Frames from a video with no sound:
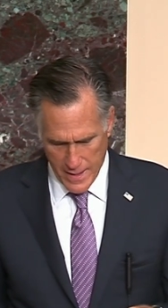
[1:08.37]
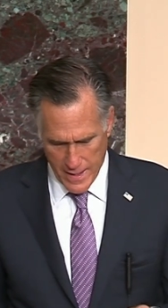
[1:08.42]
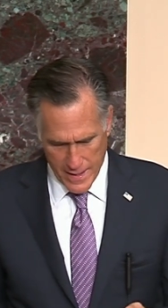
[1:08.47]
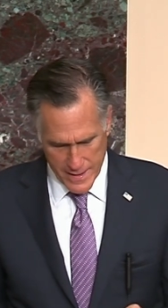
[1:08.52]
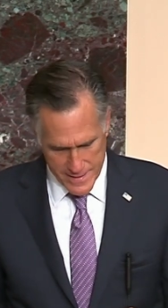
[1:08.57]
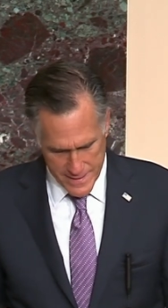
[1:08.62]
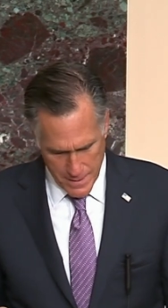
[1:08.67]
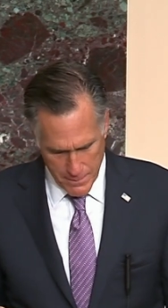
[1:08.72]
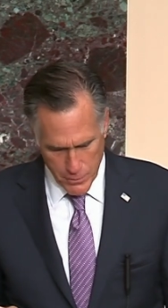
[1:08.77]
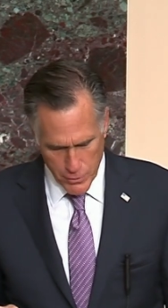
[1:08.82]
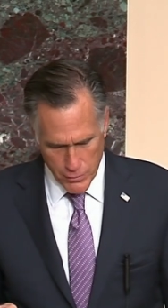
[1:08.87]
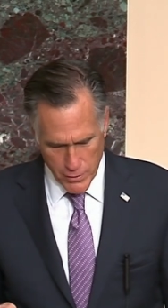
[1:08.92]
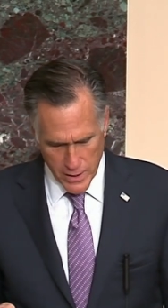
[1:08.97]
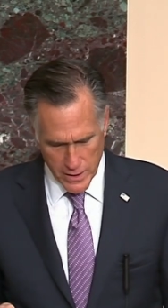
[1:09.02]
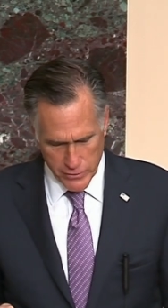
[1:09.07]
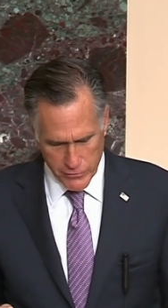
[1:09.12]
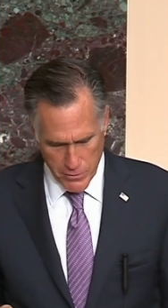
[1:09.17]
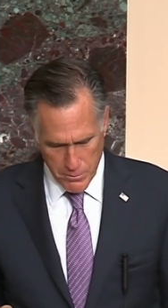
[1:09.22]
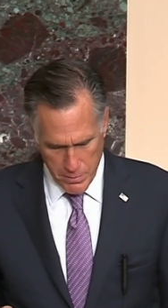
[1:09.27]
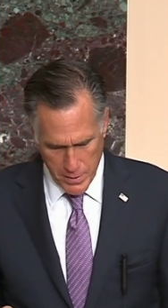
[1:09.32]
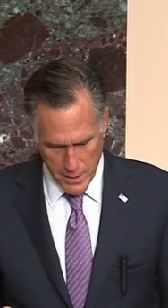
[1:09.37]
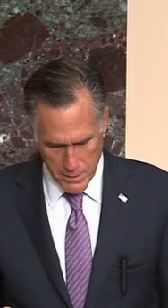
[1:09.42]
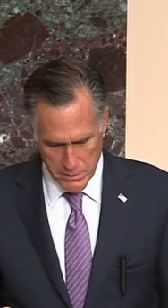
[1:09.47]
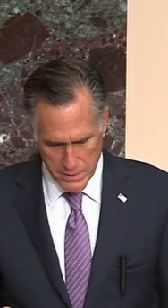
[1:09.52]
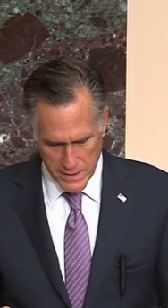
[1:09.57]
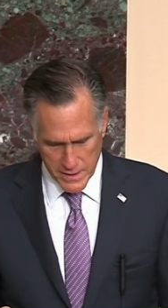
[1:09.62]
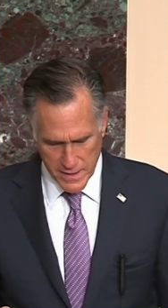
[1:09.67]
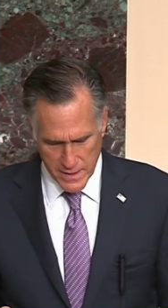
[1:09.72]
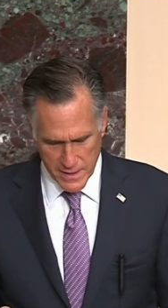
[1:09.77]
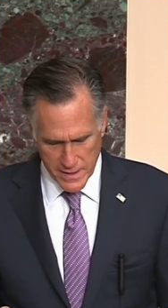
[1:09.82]
A democratic
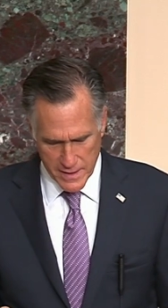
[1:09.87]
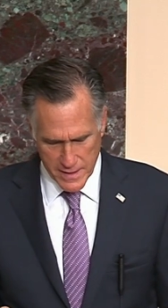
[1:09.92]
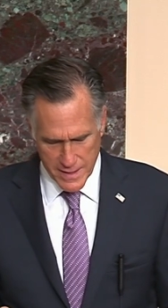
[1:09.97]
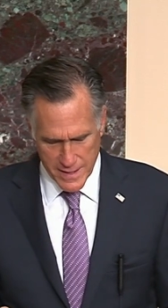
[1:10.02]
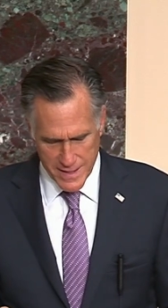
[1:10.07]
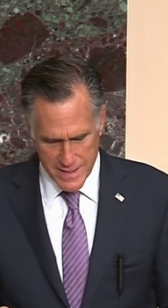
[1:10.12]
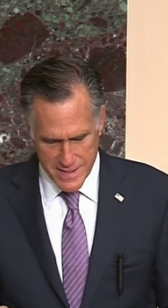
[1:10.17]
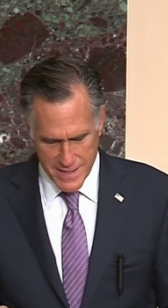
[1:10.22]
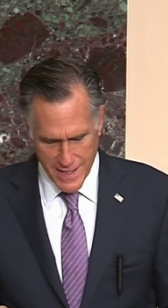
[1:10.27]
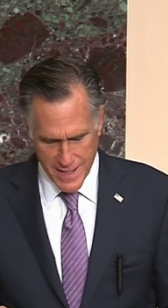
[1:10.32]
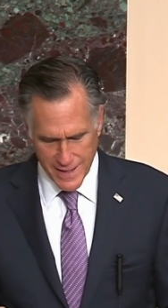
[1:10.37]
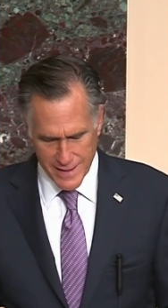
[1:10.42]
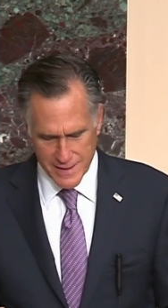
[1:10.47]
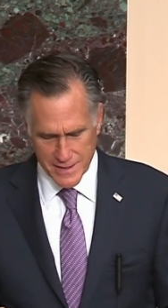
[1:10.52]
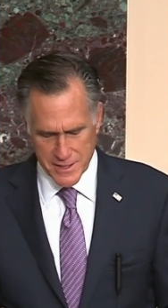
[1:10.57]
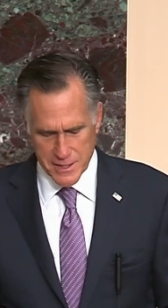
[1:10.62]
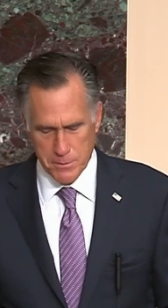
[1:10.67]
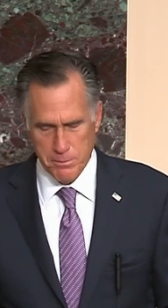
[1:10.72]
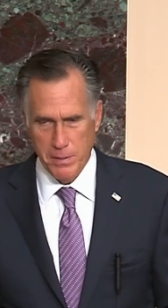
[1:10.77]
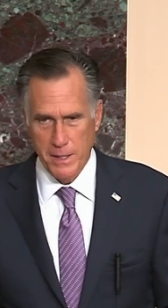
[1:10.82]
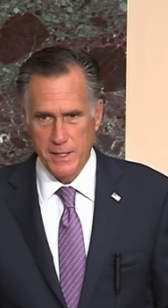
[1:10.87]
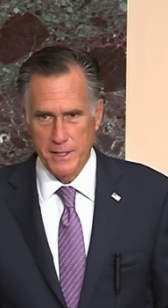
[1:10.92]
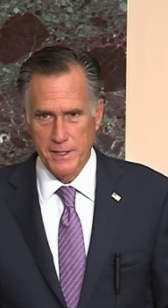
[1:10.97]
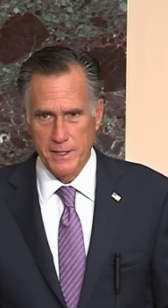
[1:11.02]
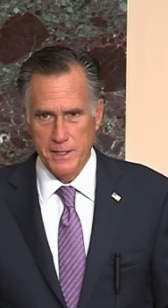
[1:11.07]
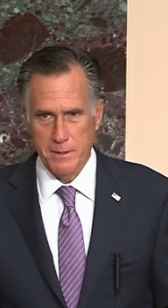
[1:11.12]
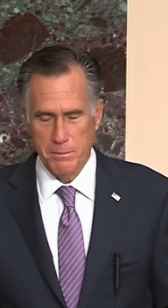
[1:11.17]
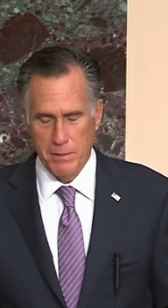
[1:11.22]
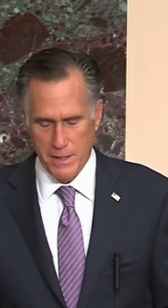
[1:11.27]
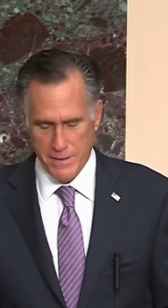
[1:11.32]
republic is highly
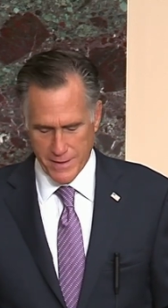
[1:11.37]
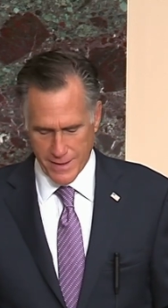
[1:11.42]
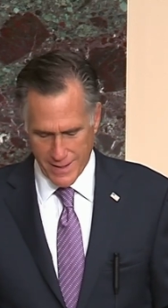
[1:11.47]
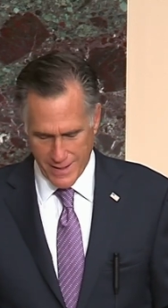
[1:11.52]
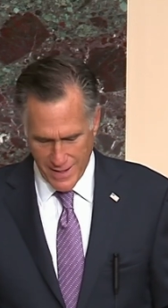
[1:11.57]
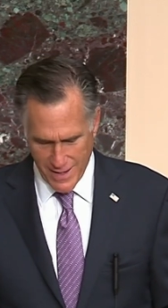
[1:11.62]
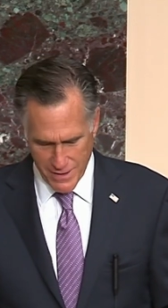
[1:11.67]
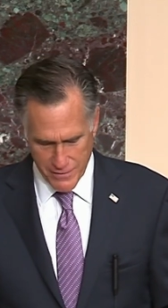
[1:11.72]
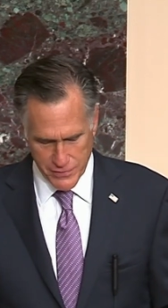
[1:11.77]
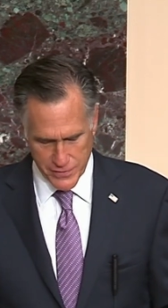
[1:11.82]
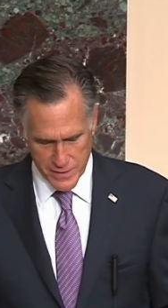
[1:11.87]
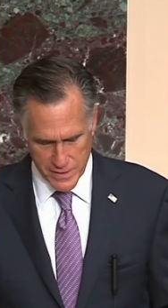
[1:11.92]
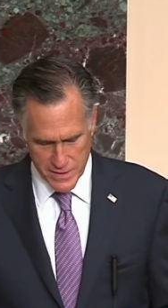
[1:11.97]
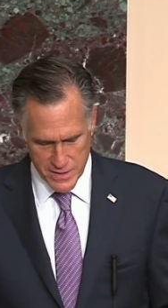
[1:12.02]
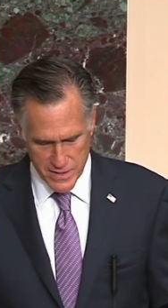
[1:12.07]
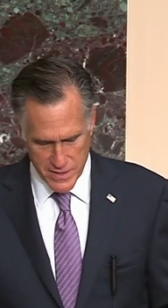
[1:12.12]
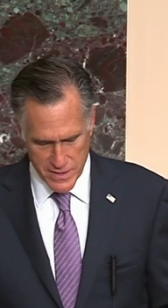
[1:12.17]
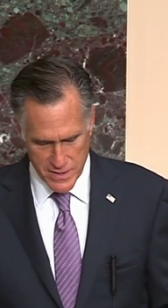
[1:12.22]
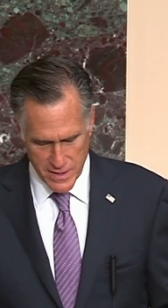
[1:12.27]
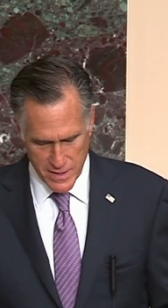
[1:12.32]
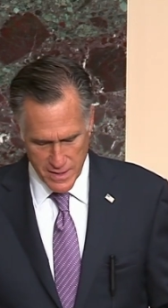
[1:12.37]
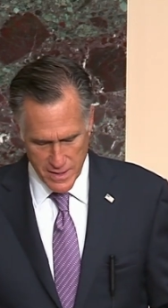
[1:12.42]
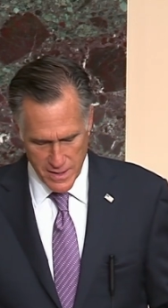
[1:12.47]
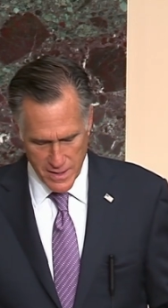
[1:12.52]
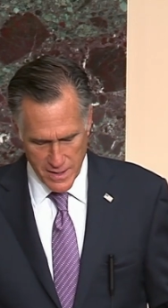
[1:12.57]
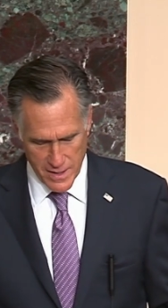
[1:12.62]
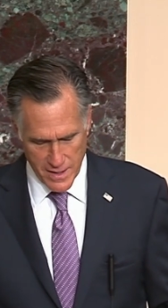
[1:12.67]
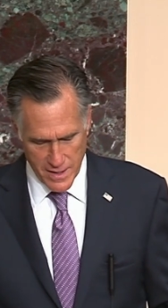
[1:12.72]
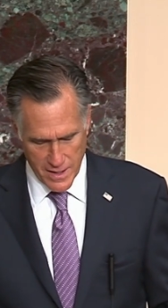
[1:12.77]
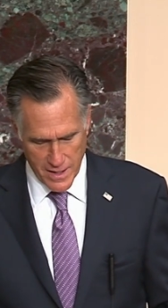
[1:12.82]
dependent upon the confidence
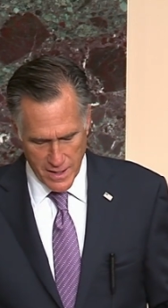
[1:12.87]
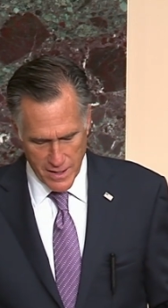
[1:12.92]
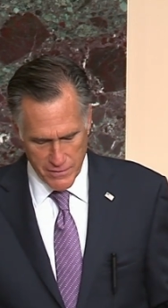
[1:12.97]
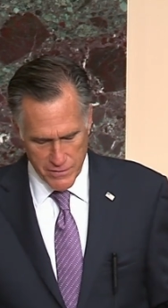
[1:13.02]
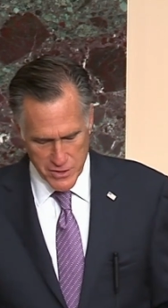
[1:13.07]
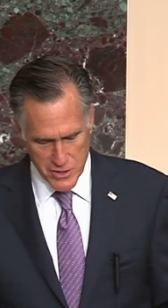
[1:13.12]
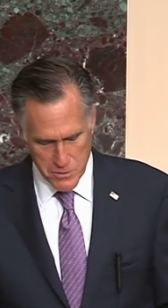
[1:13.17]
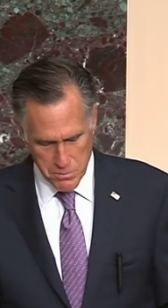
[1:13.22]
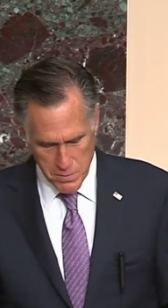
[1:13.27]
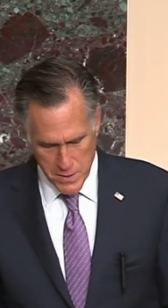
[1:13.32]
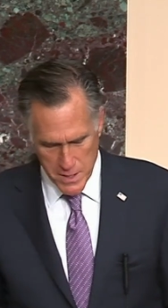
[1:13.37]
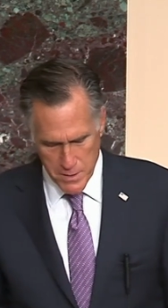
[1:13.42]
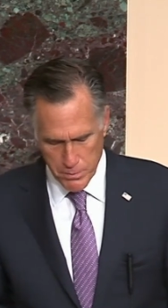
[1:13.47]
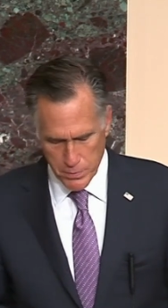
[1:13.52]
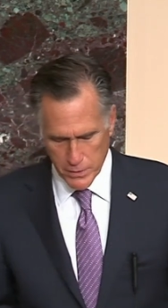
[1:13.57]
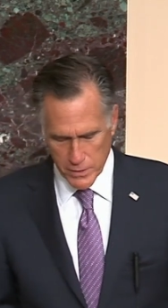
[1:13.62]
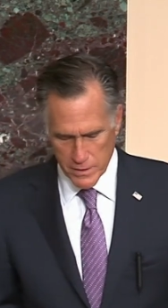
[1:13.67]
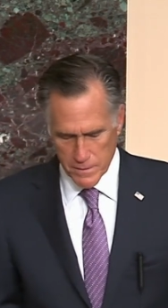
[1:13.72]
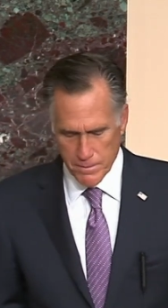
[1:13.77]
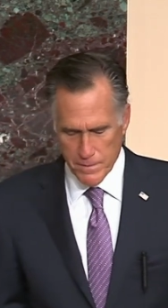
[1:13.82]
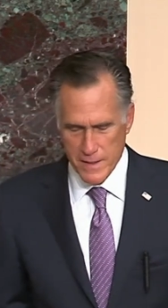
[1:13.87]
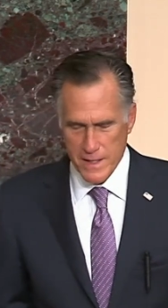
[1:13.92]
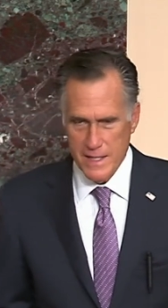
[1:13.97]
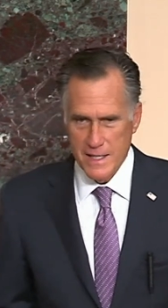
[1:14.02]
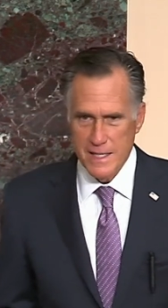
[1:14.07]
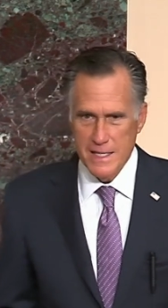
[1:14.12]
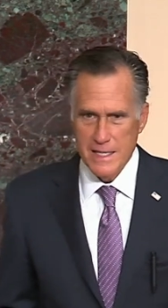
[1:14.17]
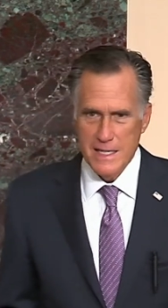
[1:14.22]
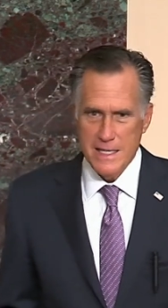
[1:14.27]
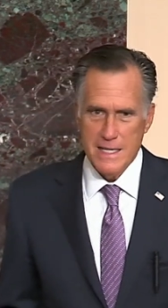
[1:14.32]
of its people
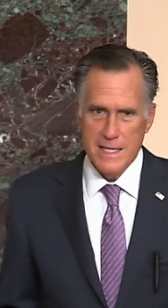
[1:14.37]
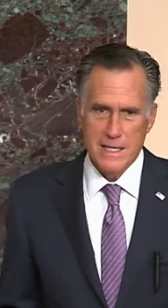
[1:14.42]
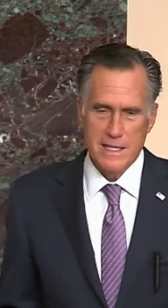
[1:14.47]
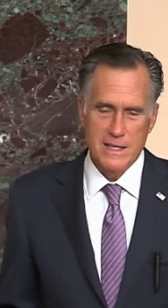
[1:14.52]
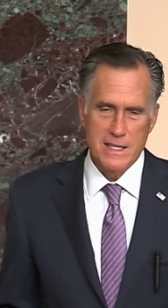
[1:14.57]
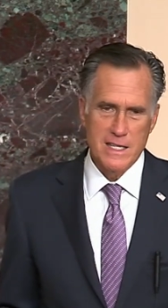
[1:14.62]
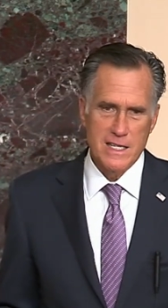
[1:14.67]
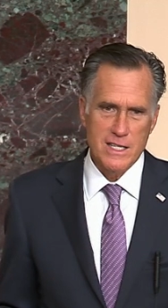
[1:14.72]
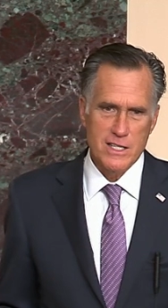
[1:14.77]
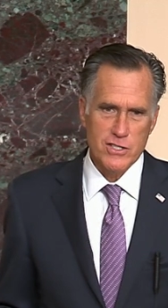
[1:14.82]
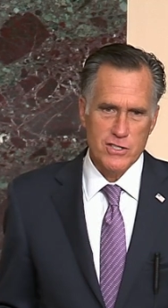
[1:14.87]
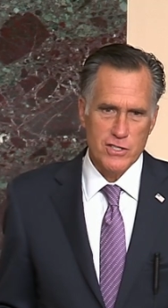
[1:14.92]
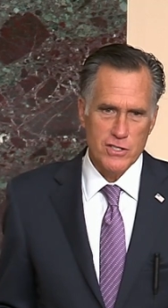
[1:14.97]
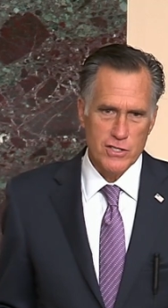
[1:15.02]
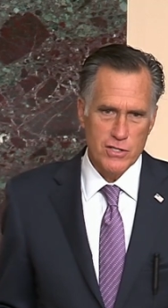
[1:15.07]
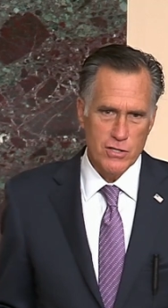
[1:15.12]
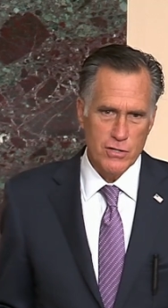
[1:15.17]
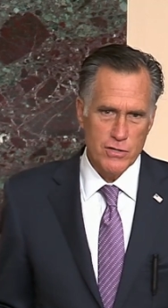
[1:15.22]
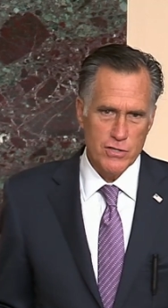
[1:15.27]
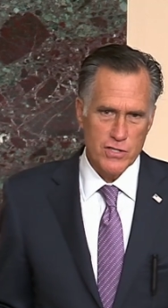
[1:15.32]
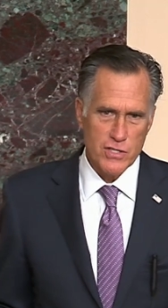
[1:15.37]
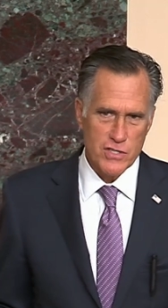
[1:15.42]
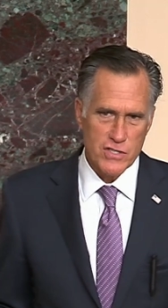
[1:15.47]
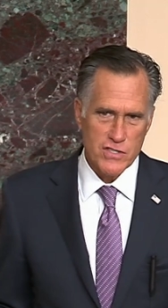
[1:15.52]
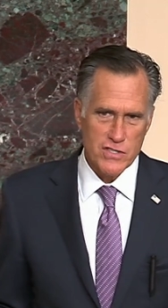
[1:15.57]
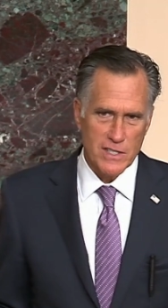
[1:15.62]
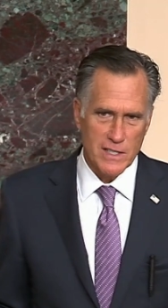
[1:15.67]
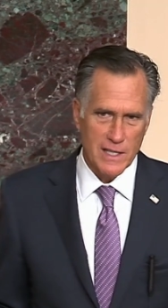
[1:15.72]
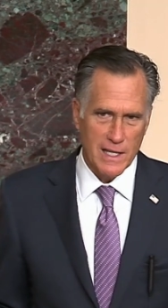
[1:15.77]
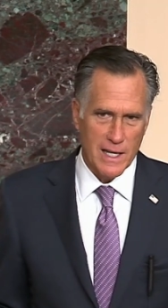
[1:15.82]
in the institutions
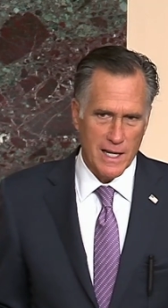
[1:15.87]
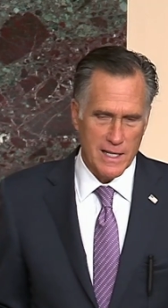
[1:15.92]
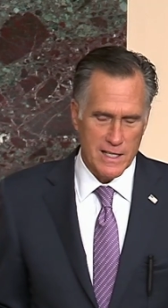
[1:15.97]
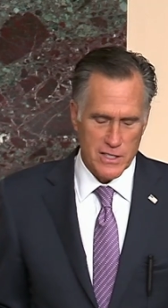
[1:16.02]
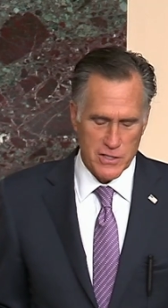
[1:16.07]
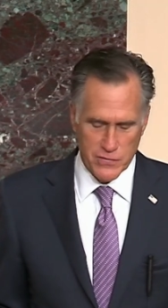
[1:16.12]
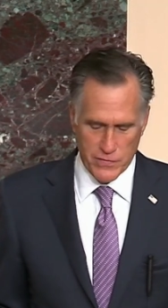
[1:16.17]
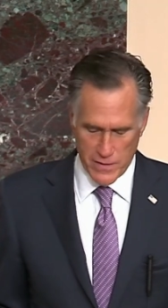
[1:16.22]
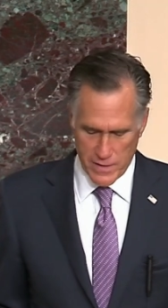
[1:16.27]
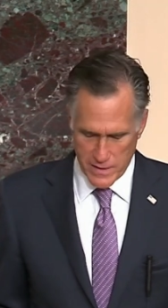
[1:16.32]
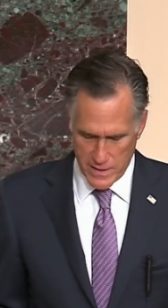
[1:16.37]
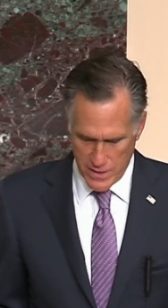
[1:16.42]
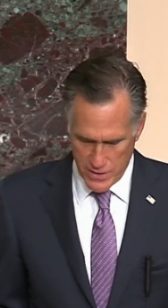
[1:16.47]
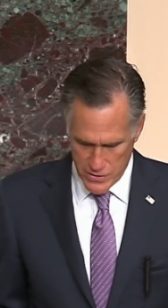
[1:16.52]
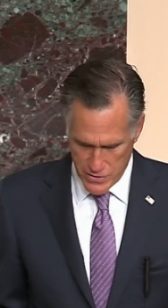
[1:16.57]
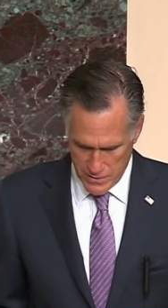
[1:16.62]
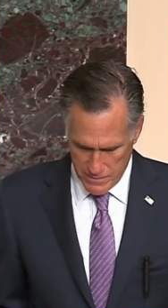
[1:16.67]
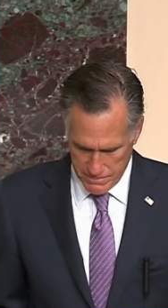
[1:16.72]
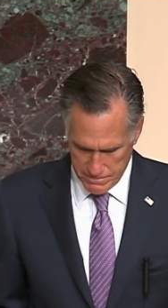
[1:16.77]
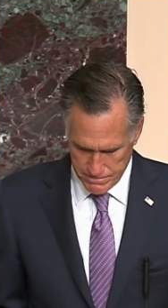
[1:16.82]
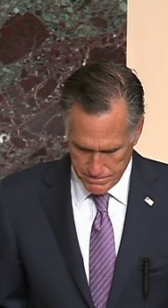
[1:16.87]
that lie at its foundation.